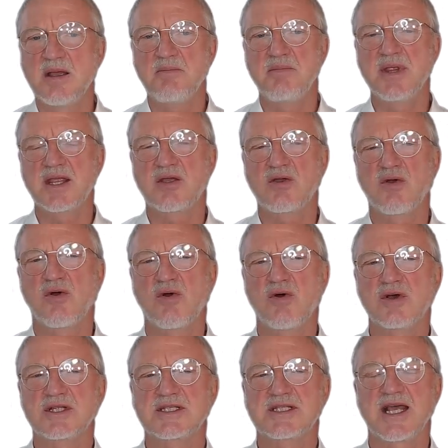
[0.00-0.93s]

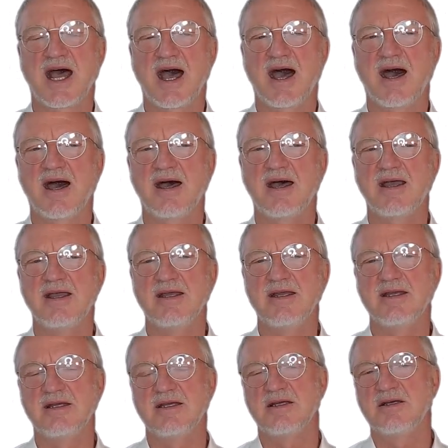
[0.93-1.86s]
because
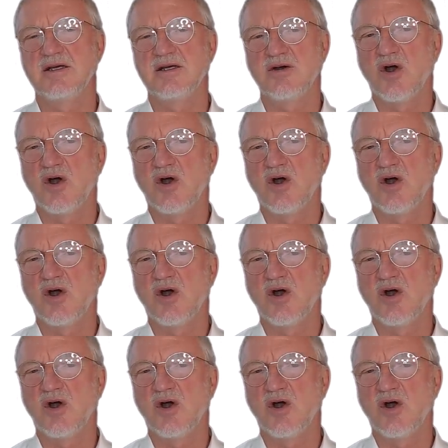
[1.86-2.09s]
I